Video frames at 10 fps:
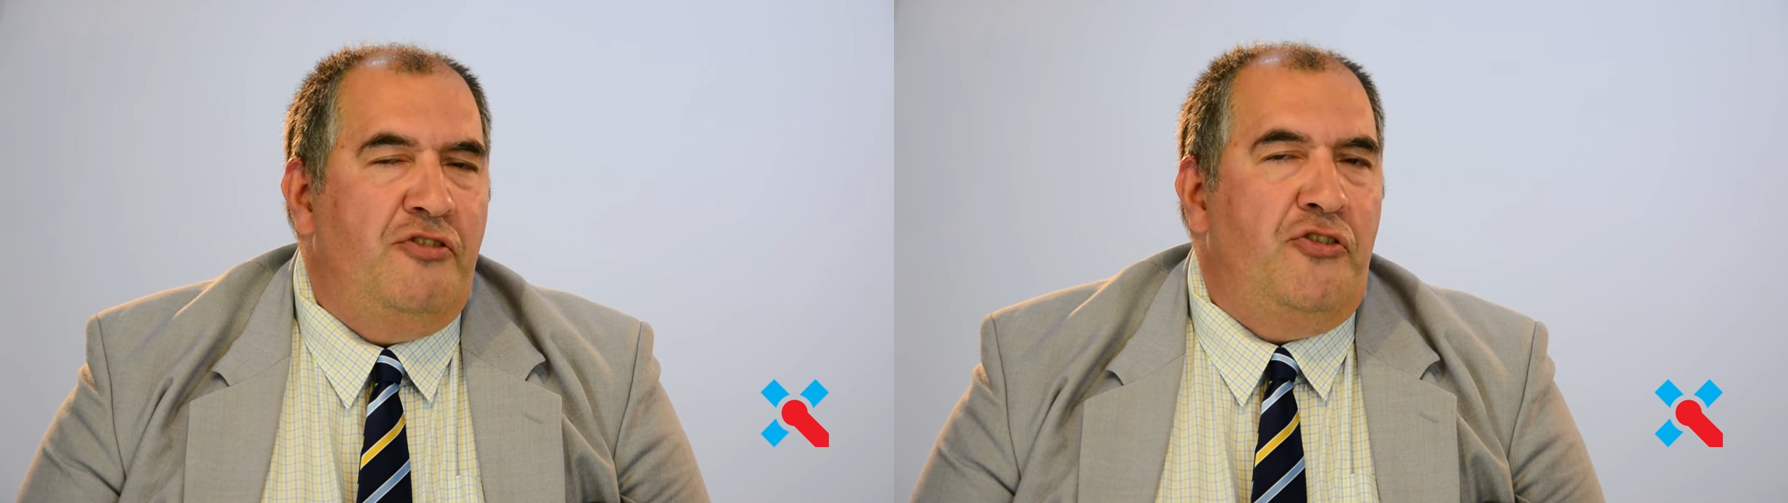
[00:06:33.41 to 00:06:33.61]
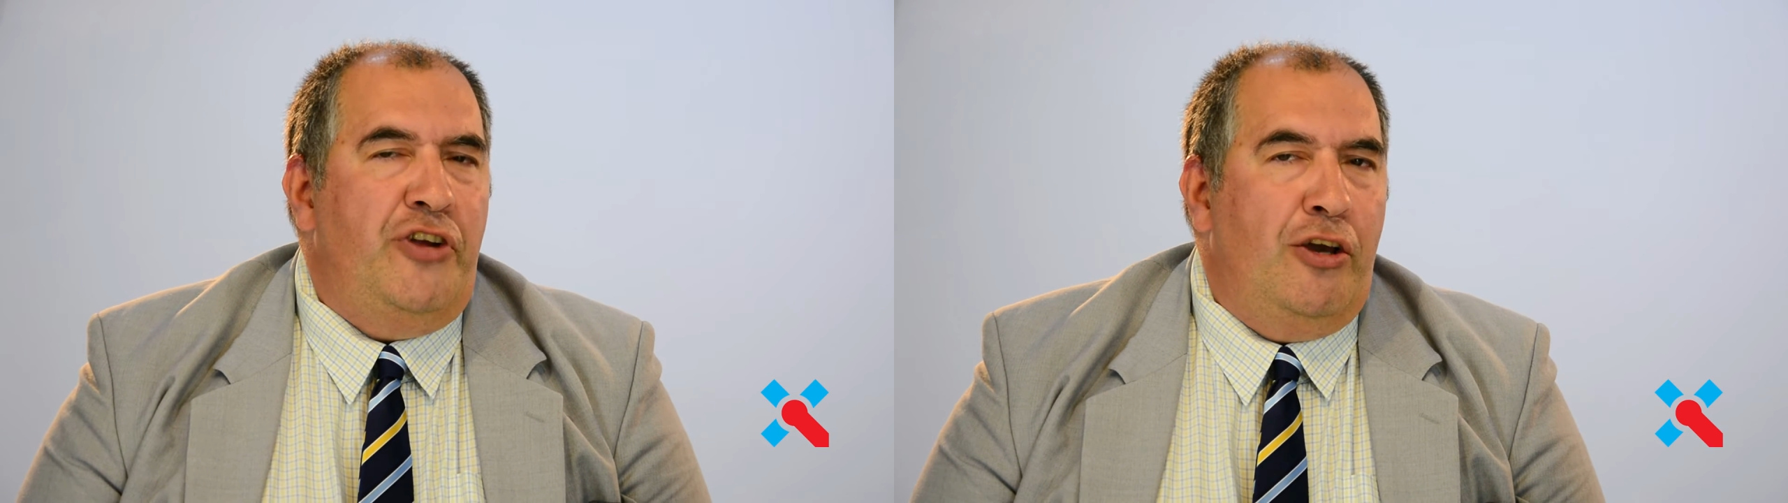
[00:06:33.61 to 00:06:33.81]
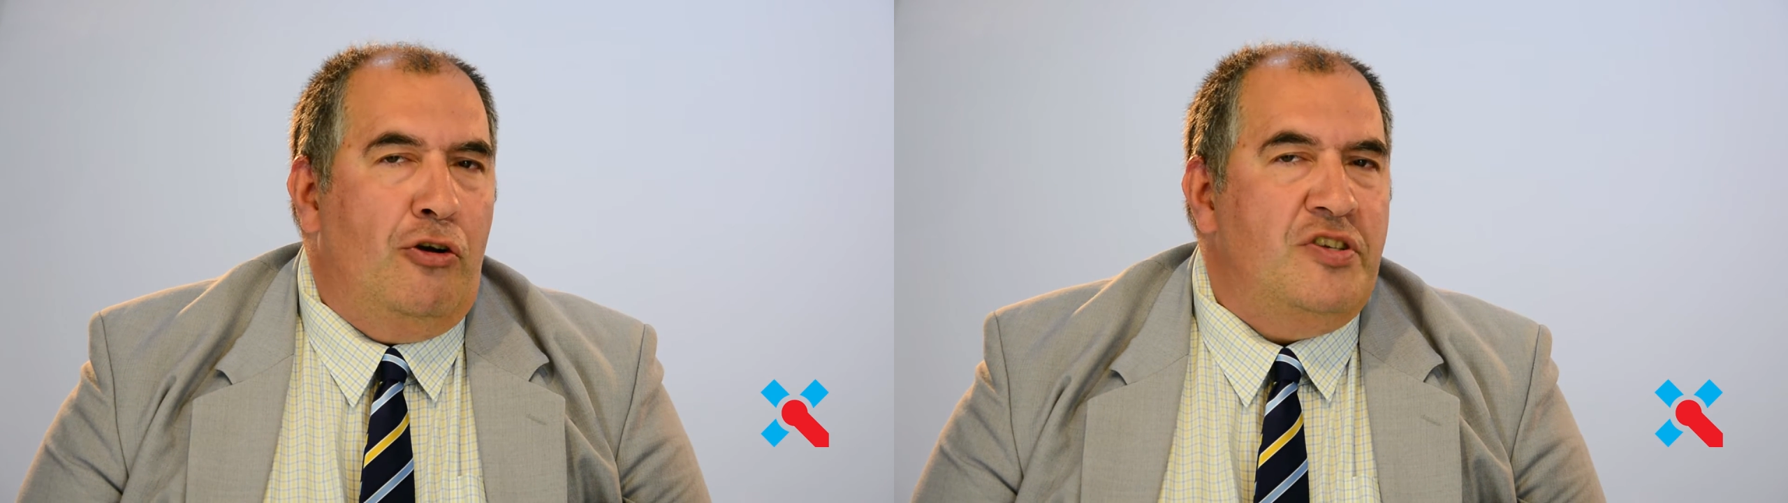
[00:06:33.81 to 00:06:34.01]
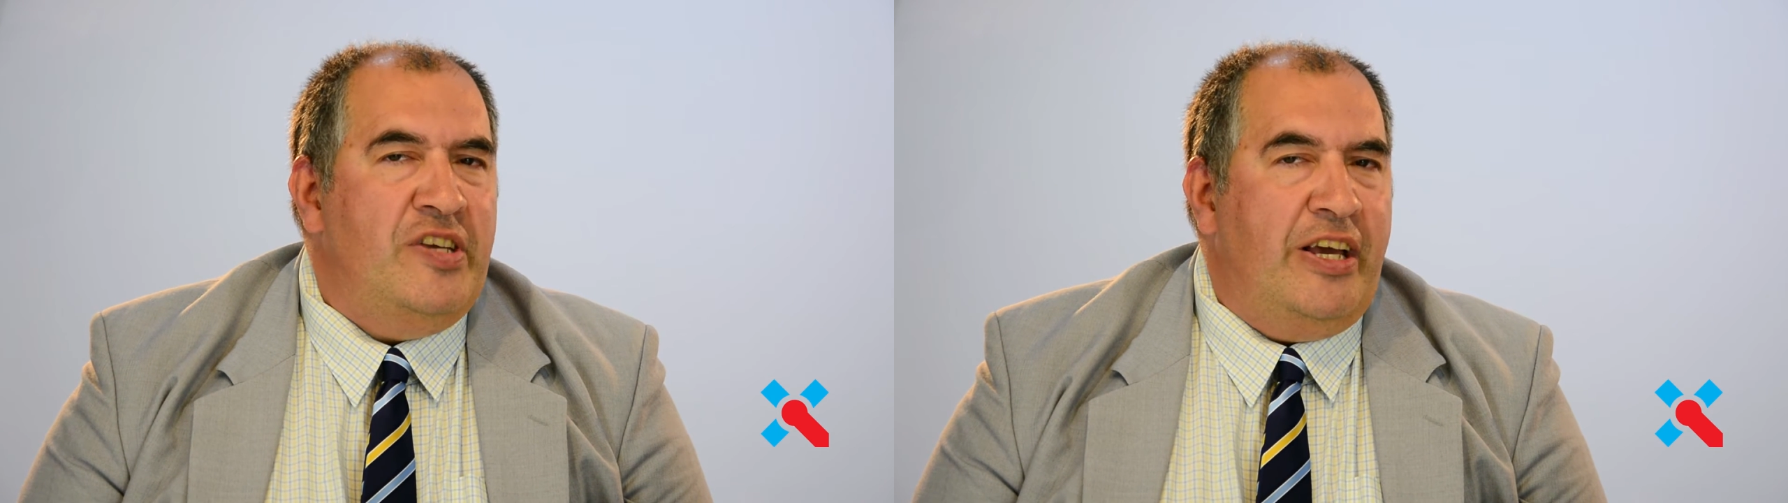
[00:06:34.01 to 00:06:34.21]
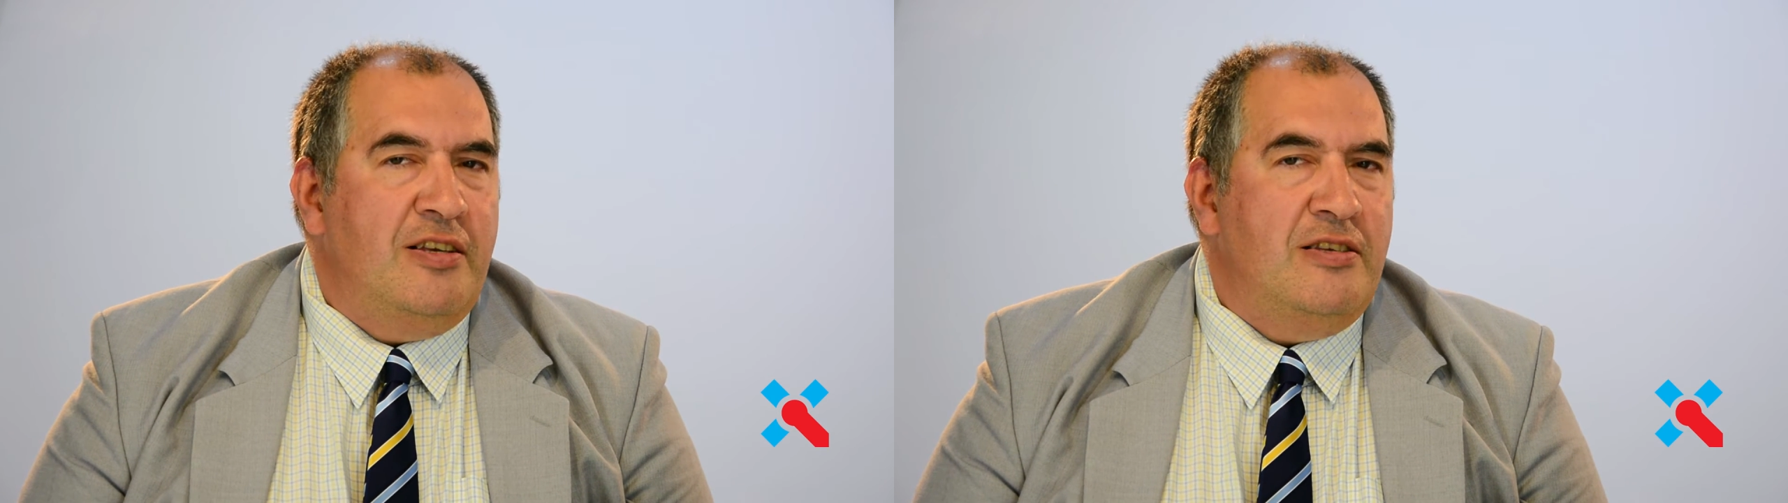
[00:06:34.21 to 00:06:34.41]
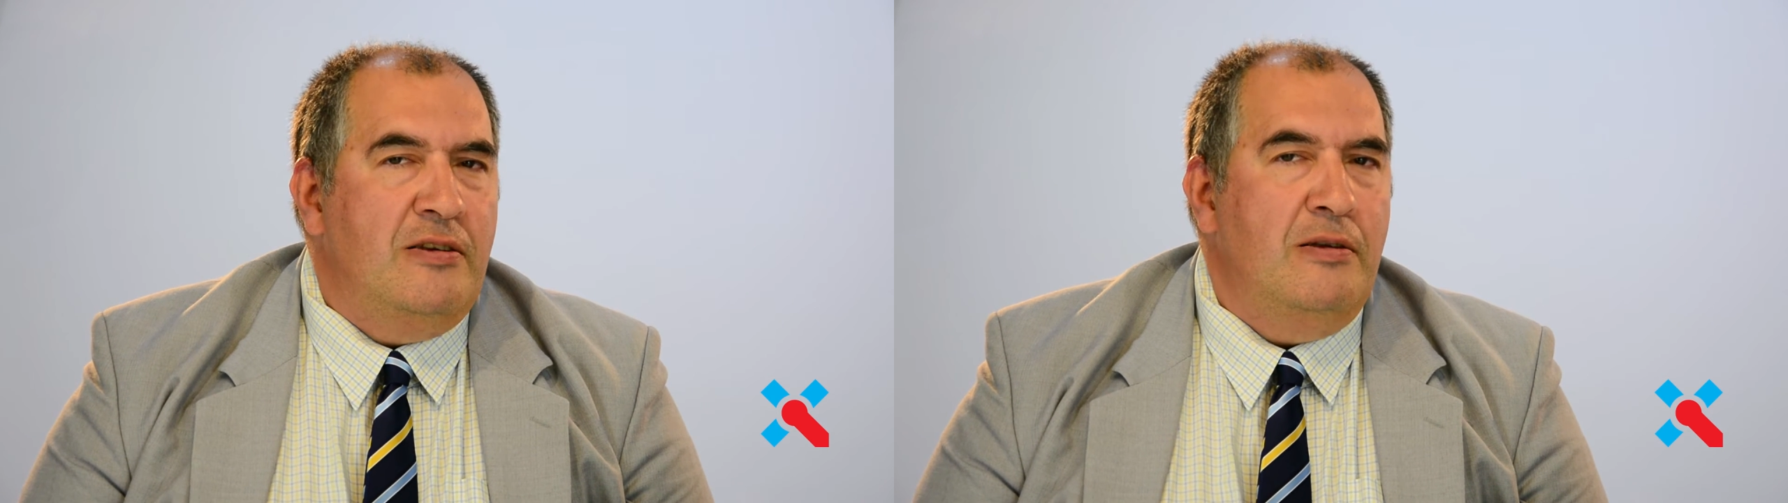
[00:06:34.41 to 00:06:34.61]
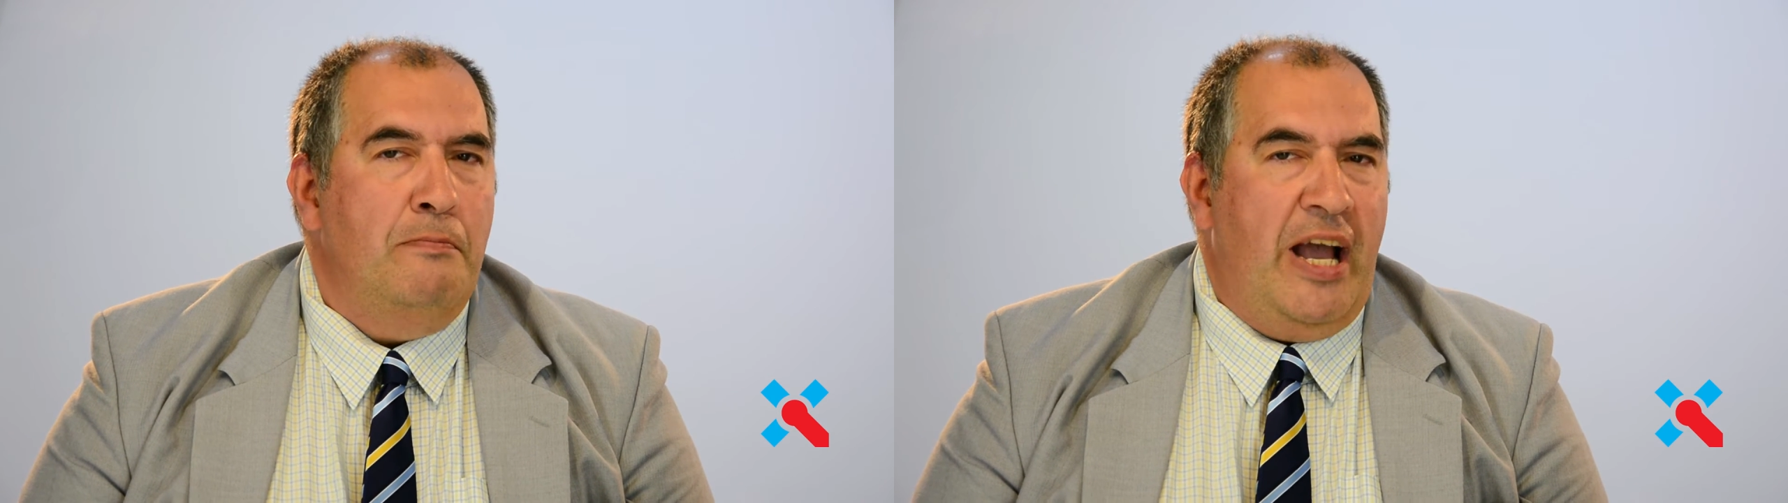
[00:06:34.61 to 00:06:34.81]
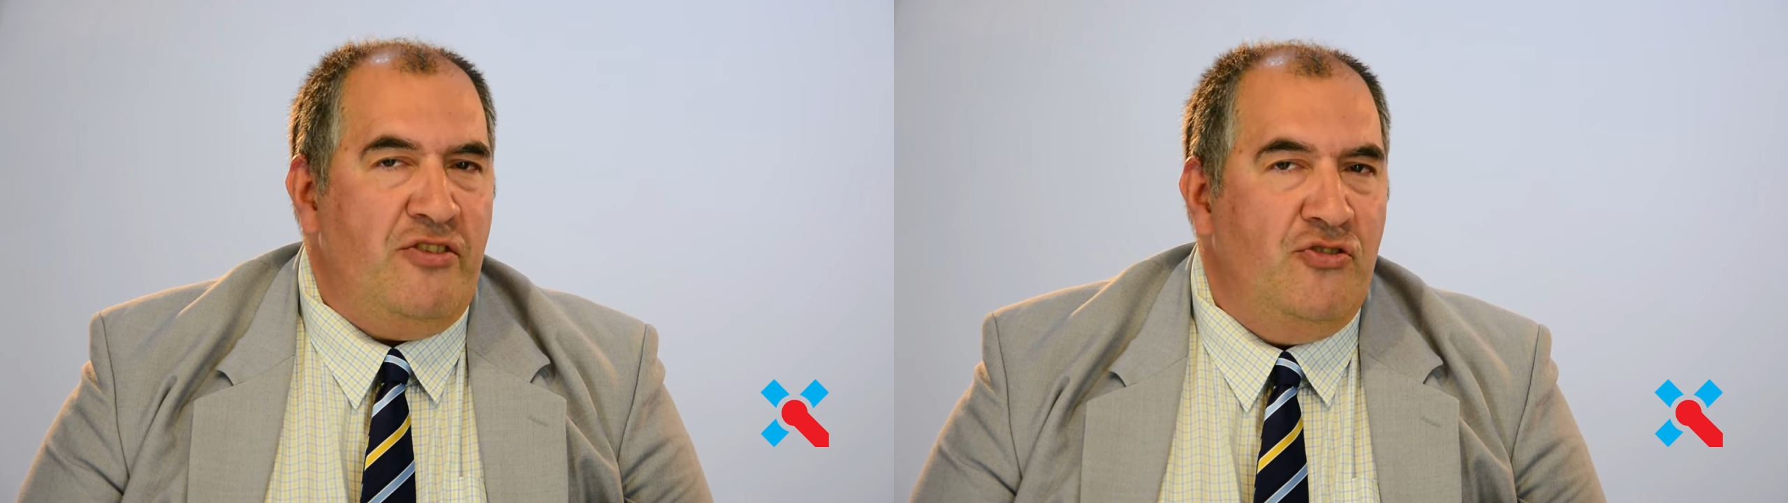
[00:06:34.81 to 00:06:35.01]
a 3-on-6
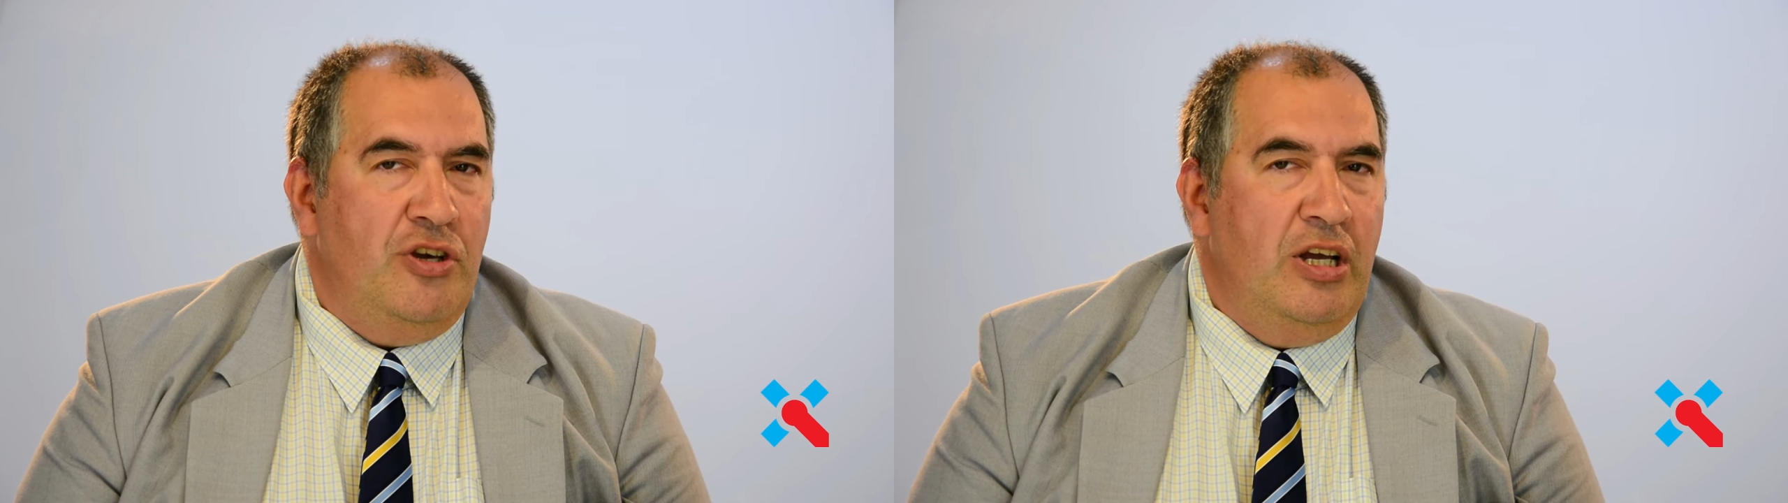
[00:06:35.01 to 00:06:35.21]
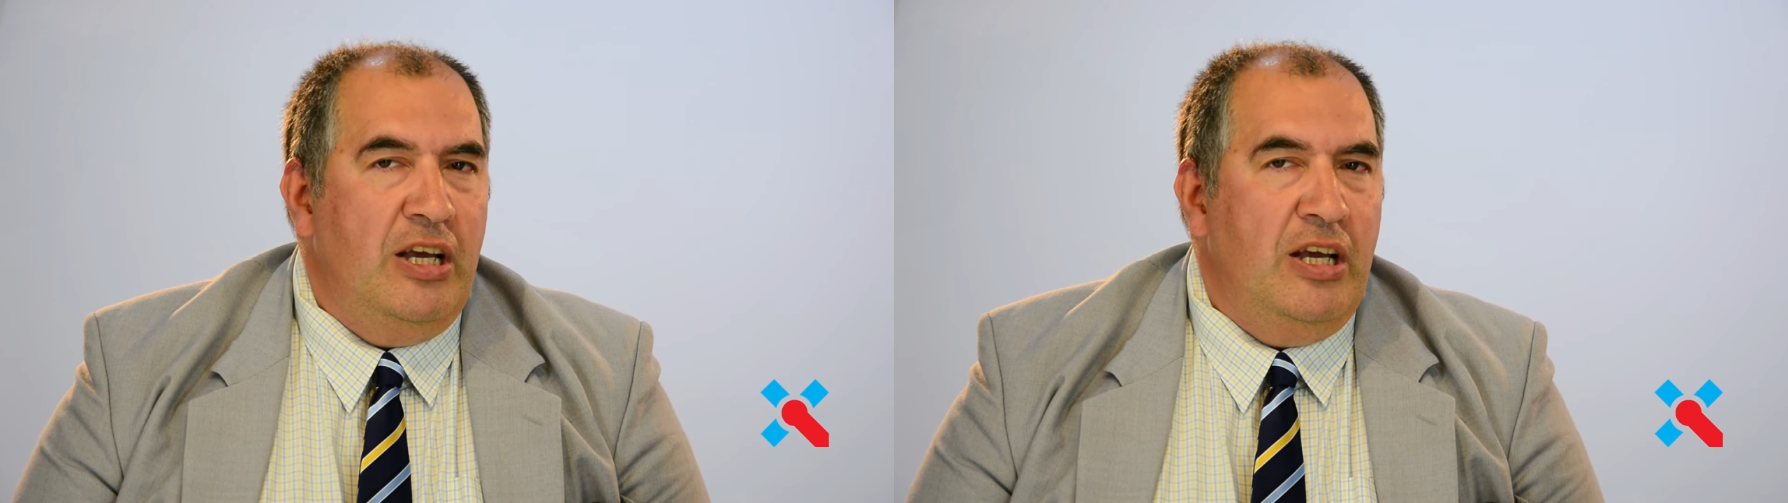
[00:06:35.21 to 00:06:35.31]
match.